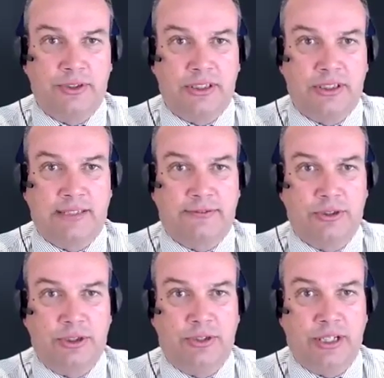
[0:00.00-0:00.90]

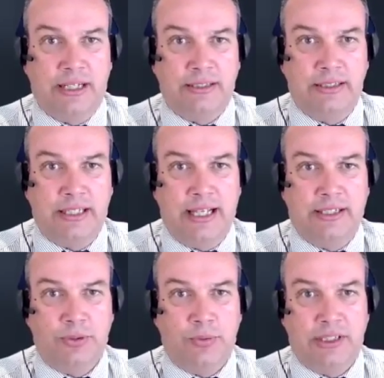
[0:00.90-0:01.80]
successful
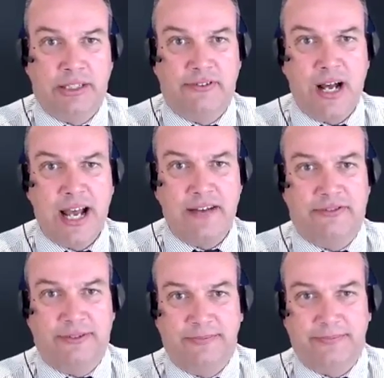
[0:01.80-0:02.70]
2025.